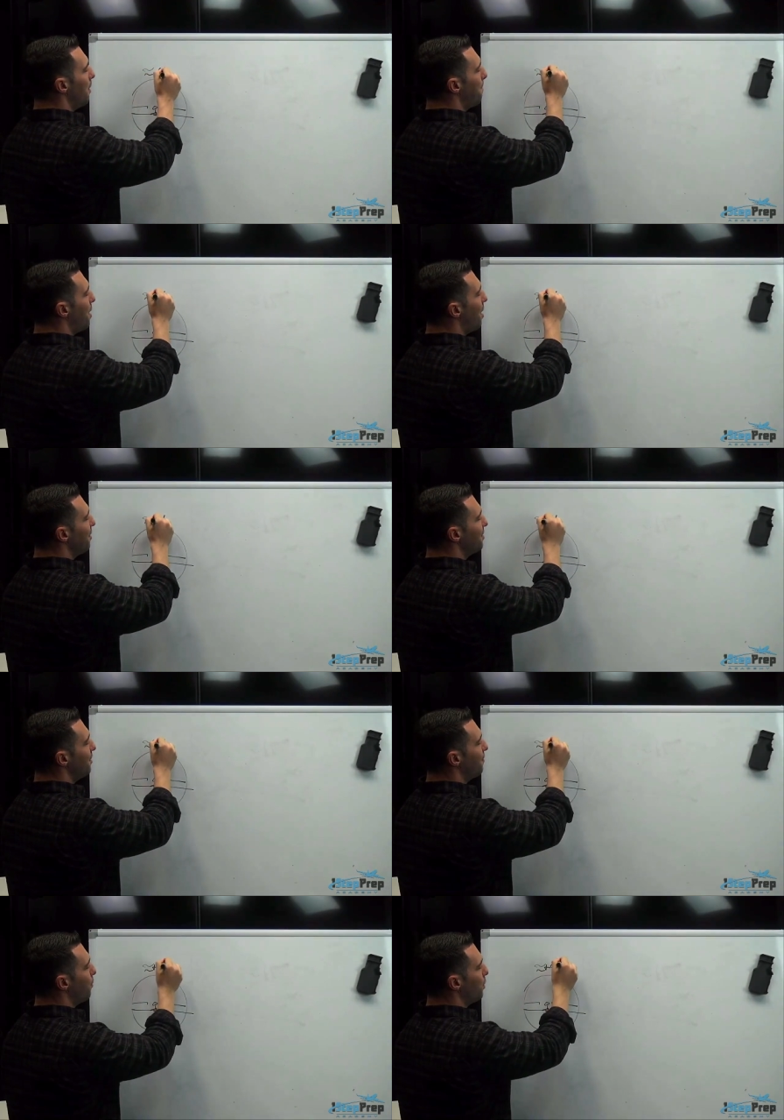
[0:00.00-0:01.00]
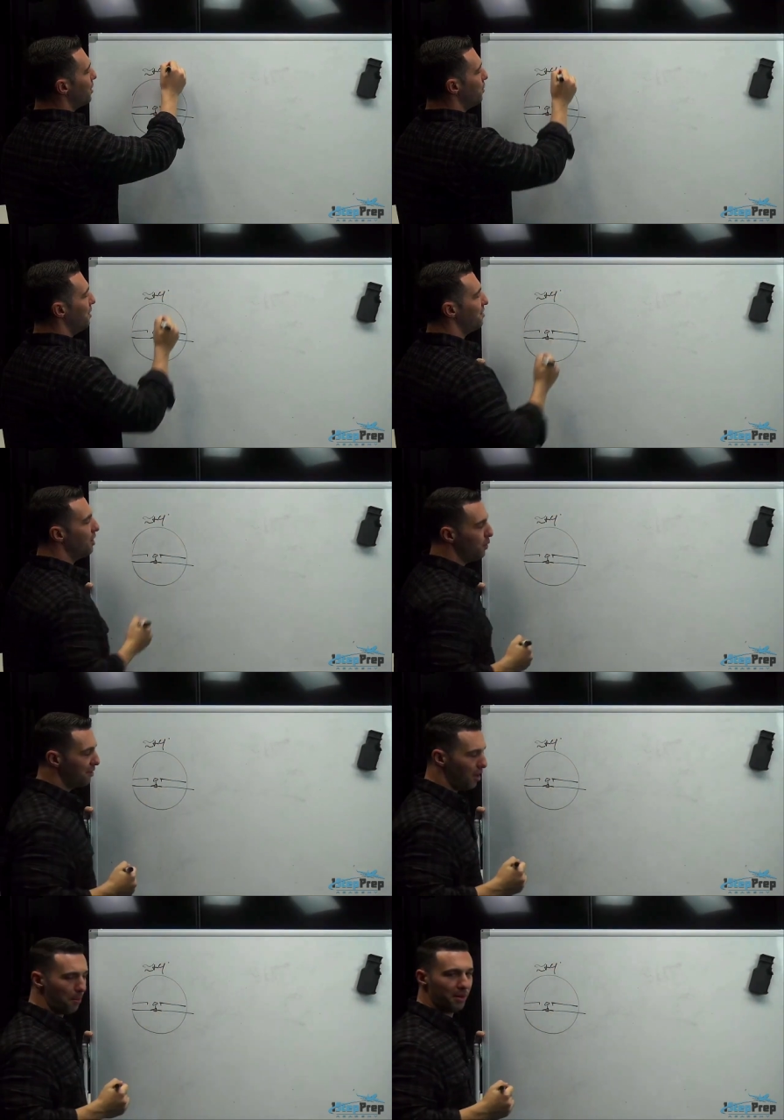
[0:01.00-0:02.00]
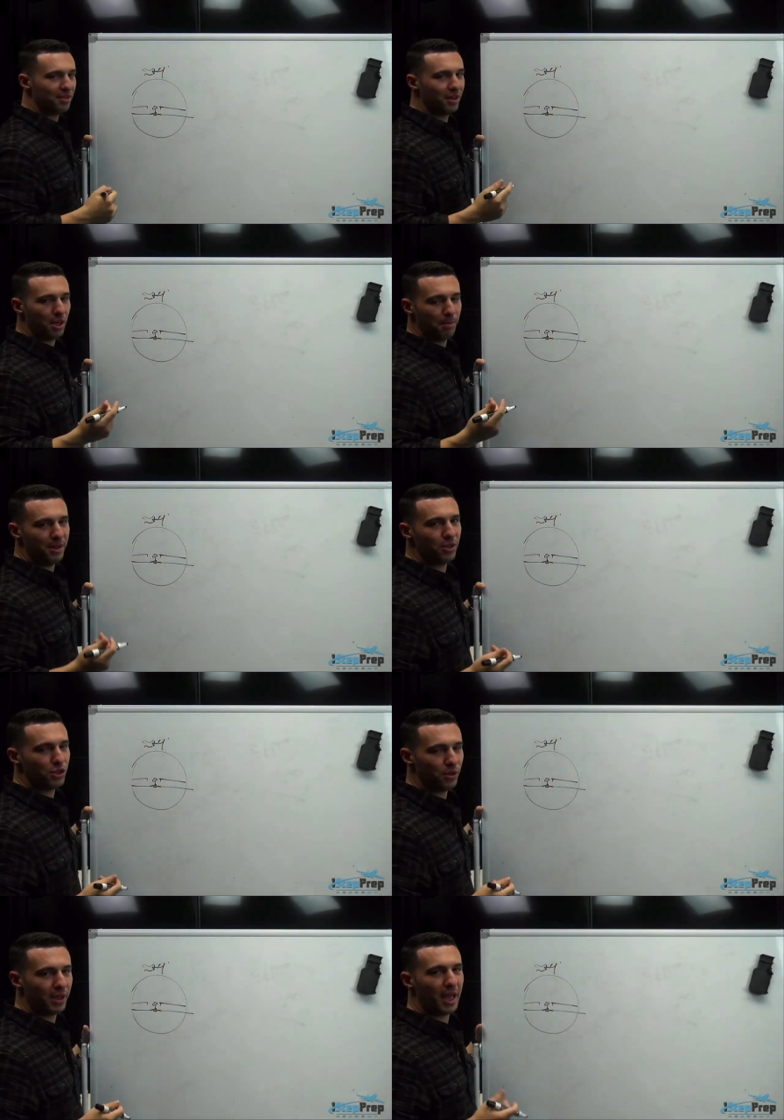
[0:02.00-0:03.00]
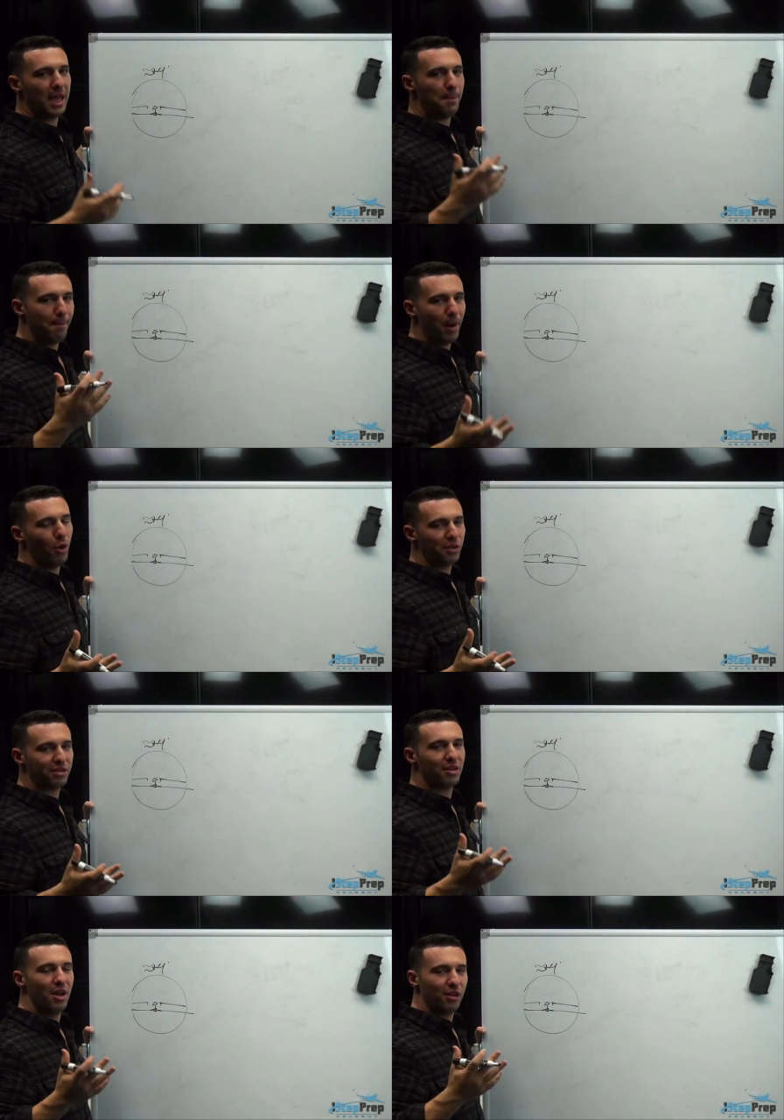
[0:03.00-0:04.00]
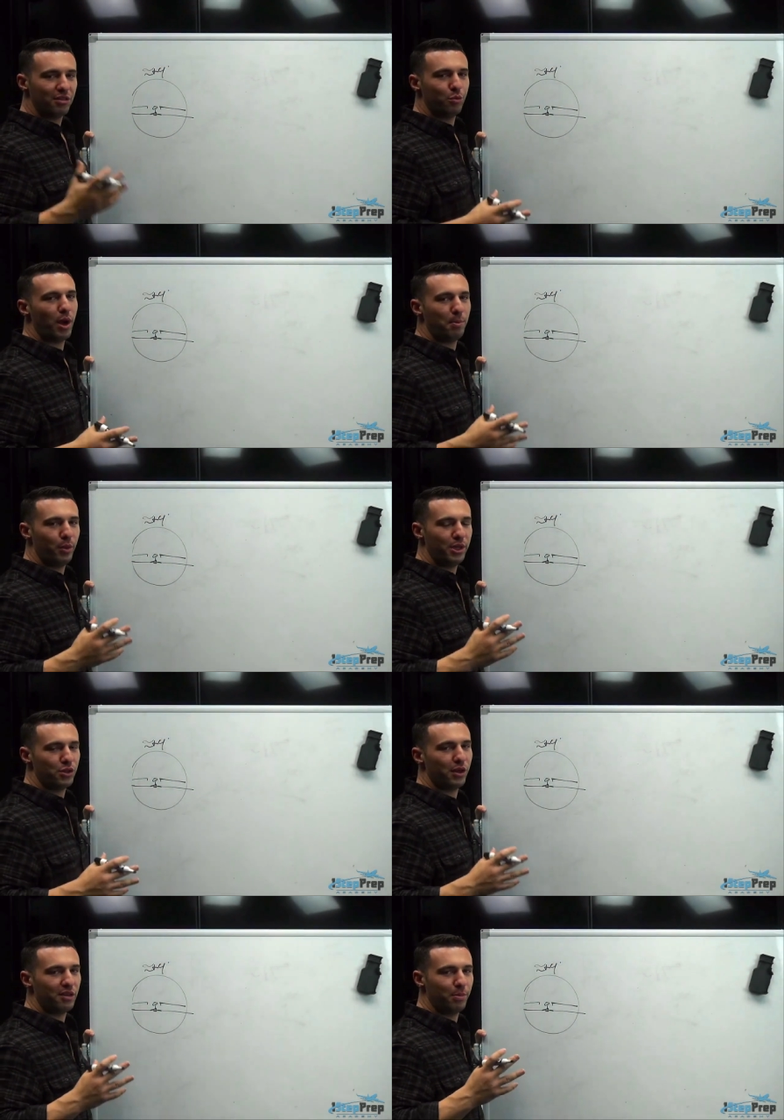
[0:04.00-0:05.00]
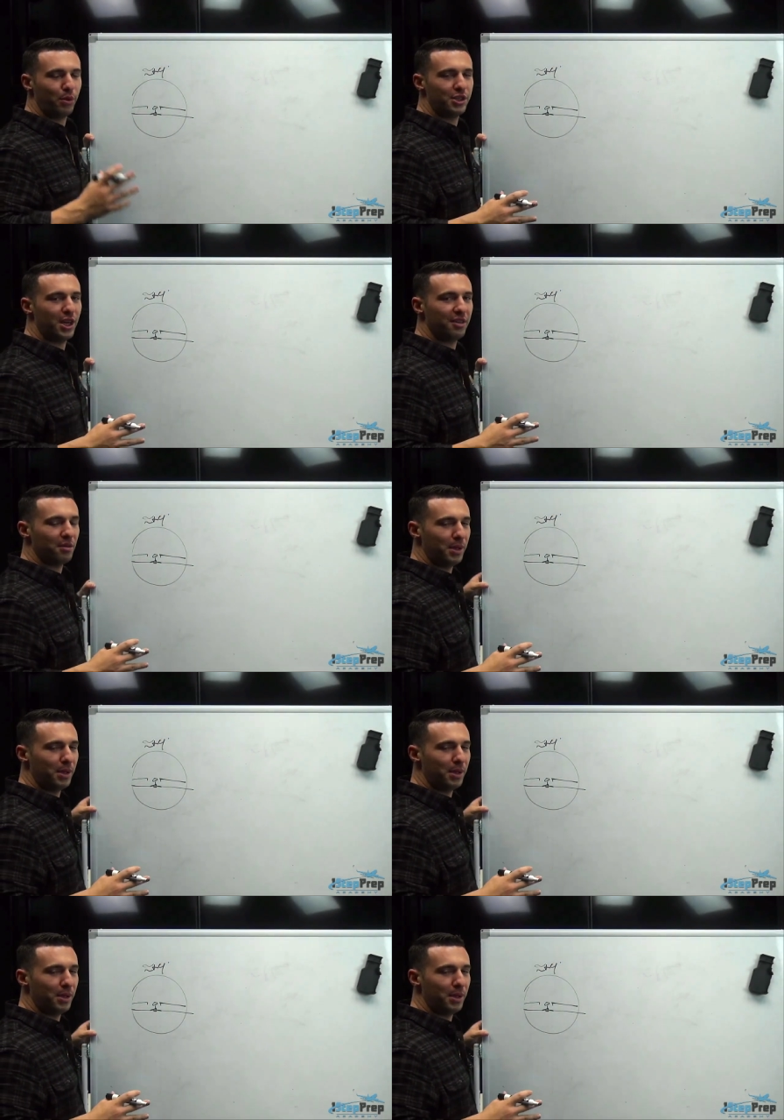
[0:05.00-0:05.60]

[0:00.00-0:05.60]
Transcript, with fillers: positive 4 degrees nose up is going to be the trick in most swept wing transport jets.